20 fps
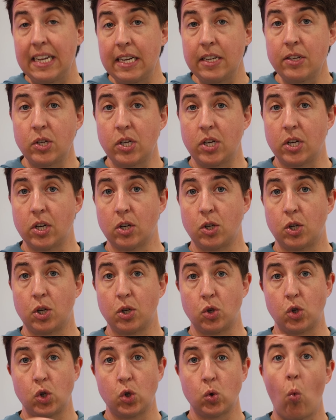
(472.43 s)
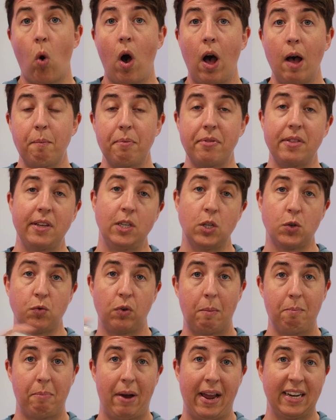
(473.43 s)
easier to swap these
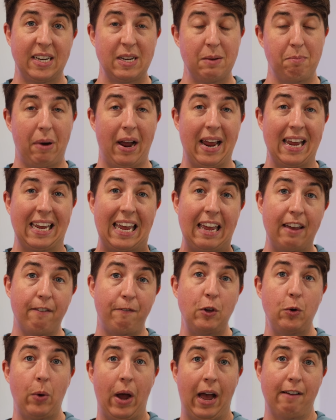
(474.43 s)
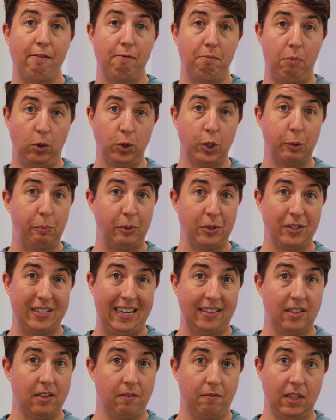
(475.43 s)
from bike to bike if you have multiple
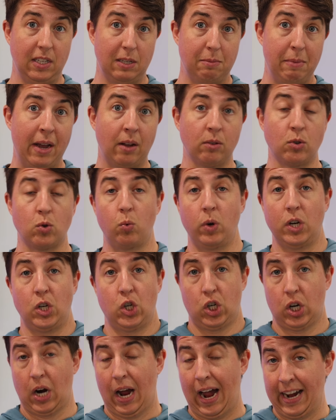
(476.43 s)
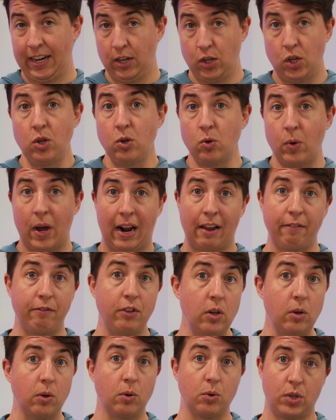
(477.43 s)
sets of these mounts, which I do and I've
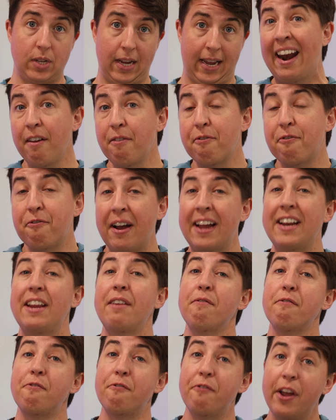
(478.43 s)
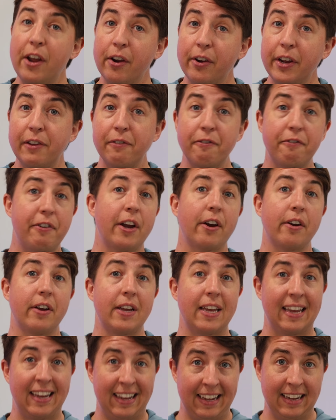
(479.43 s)
used, and I find it very,
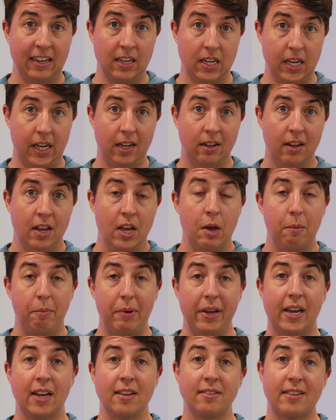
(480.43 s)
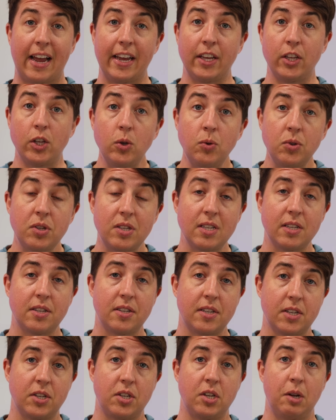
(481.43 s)
very handy because I use this
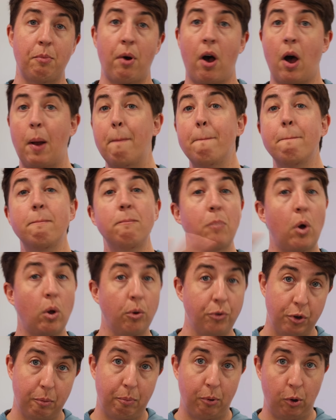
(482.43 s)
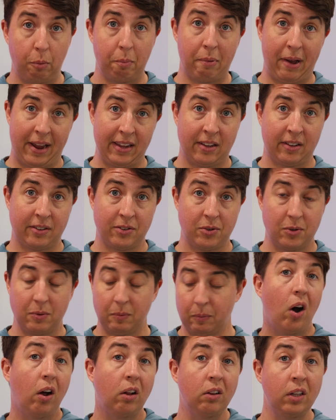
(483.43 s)
system on multiple bikes.
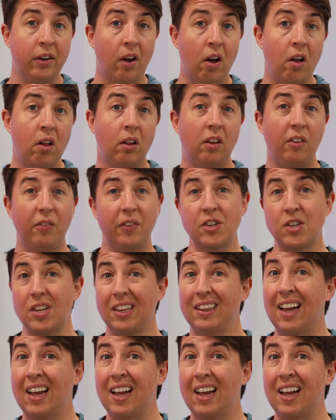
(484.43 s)
All in all, there's a